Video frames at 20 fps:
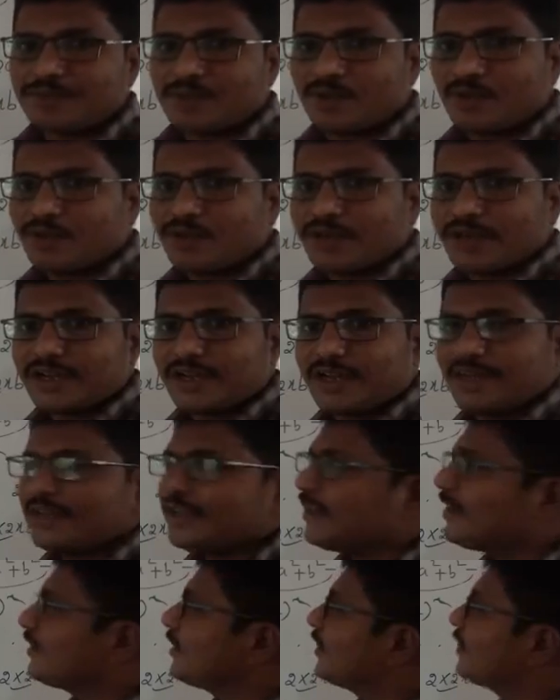Okay na?
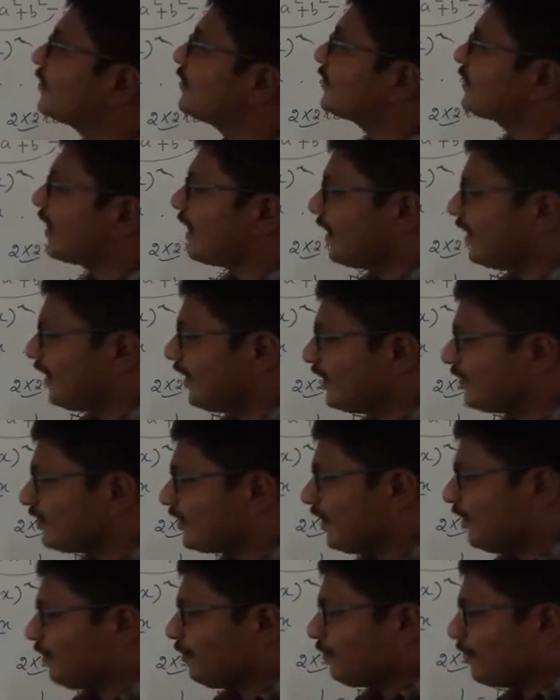Here there is a sign is
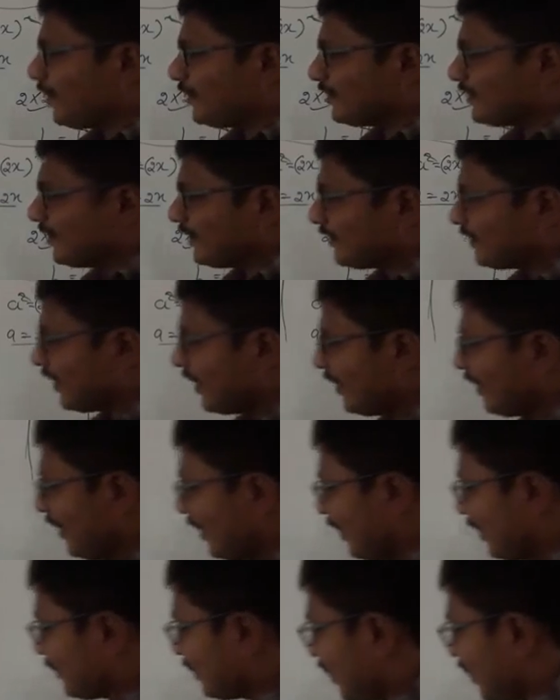plus is there.